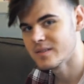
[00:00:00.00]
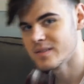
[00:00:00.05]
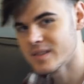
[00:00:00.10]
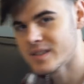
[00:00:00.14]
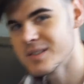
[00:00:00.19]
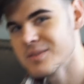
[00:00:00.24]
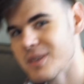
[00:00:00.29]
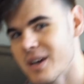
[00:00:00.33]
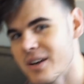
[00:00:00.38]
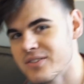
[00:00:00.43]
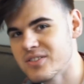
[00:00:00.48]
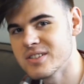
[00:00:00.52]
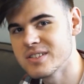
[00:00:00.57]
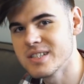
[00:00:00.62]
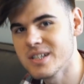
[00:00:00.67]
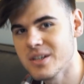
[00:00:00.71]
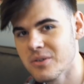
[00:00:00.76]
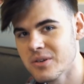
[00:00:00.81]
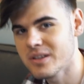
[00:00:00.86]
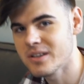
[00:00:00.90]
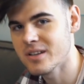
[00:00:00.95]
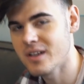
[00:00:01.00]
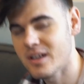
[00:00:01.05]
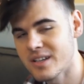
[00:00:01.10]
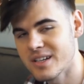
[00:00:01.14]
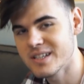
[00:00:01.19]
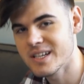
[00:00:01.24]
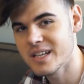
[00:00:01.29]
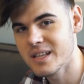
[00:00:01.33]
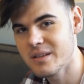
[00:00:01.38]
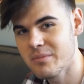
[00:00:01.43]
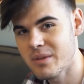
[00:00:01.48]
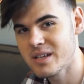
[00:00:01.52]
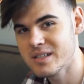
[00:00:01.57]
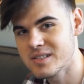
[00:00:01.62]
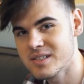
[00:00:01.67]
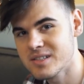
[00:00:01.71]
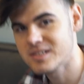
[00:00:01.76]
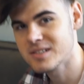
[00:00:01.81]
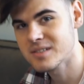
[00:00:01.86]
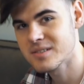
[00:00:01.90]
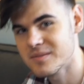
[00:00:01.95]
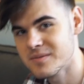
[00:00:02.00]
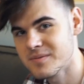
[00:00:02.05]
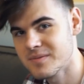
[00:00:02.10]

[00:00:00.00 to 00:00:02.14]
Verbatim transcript: This is what I have to deal with on a daily basis.